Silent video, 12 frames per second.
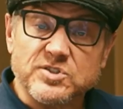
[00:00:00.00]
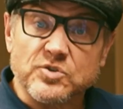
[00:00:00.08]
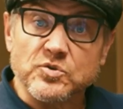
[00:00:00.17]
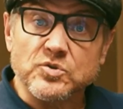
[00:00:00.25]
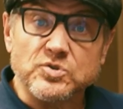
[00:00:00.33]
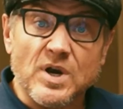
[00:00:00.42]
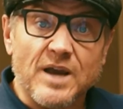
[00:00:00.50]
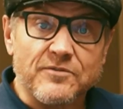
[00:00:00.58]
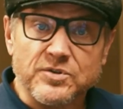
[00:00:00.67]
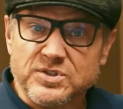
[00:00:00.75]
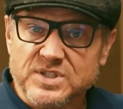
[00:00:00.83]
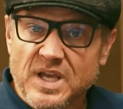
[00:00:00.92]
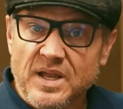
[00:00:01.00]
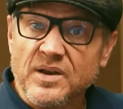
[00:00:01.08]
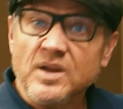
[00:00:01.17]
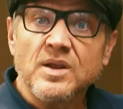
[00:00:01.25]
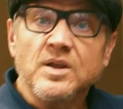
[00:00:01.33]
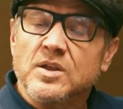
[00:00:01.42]
screwdriver set.
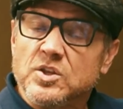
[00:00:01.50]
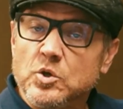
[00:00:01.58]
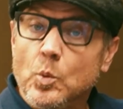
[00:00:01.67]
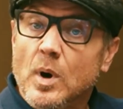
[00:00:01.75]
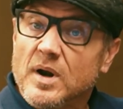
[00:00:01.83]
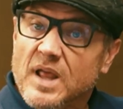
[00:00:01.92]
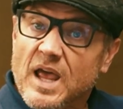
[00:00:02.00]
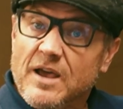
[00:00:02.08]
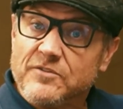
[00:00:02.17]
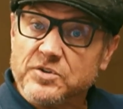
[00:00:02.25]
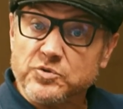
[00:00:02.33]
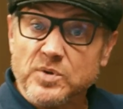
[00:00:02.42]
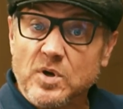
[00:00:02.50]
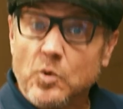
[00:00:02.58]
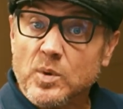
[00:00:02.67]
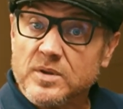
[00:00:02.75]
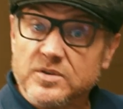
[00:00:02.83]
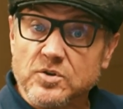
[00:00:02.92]
You want to have a drill
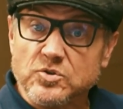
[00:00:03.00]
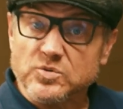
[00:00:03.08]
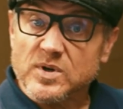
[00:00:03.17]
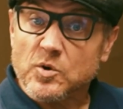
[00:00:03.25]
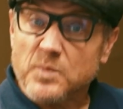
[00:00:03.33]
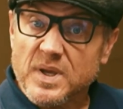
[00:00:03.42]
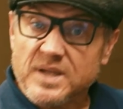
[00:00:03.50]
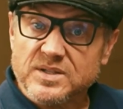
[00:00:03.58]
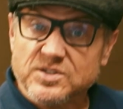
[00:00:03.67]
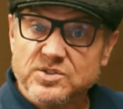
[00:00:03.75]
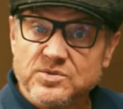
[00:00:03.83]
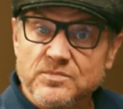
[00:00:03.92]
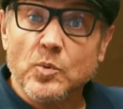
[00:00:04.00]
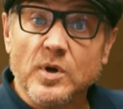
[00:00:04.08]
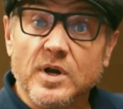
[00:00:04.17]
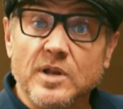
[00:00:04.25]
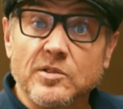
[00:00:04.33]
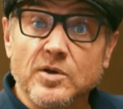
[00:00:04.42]
with your drill bits. We're
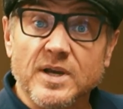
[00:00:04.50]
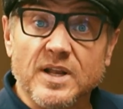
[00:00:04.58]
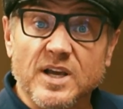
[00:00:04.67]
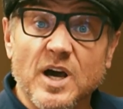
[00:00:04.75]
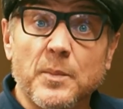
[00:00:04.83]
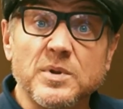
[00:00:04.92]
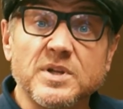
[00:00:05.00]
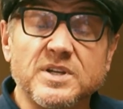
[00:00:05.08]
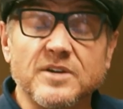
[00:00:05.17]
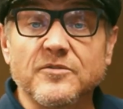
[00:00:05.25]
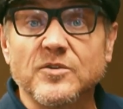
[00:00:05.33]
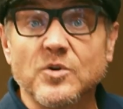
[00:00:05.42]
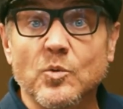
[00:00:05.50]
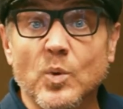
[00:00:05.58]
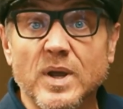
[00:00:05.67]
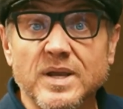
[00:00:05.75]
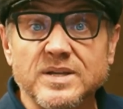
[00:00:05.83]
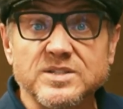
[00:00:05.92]
going to look at a couple of different
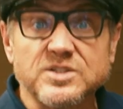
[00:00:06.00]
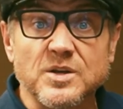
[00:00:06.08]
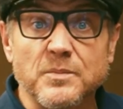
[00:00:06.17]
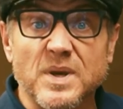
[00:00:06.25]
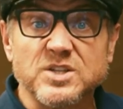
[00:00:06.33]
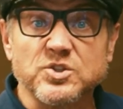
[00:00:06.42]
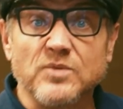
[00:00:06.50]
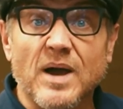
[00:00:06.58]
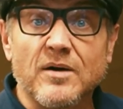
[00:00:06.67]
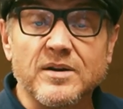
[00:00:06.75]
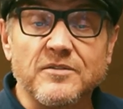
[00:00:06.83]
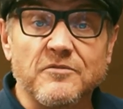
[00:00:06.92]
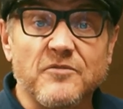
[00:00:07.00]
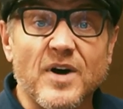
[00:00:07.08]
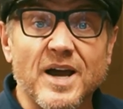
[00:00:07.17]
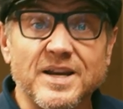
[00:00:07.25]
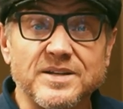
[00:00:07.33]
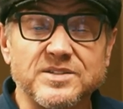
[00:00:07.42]
ways to measure out and
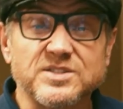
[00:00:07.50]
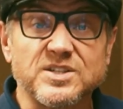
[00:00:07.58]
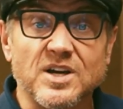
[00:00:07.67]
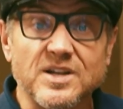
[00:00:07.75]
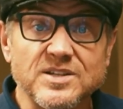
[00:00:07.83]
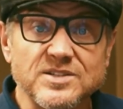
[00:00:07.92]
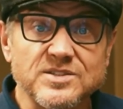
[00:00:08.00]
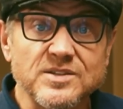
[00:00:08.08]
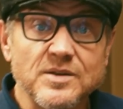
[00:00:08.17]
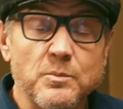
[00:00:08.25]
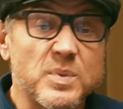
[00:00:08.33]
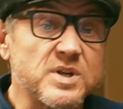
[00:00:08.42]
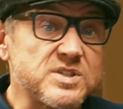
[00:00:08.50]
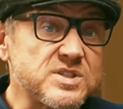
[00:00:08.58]
find studs, but a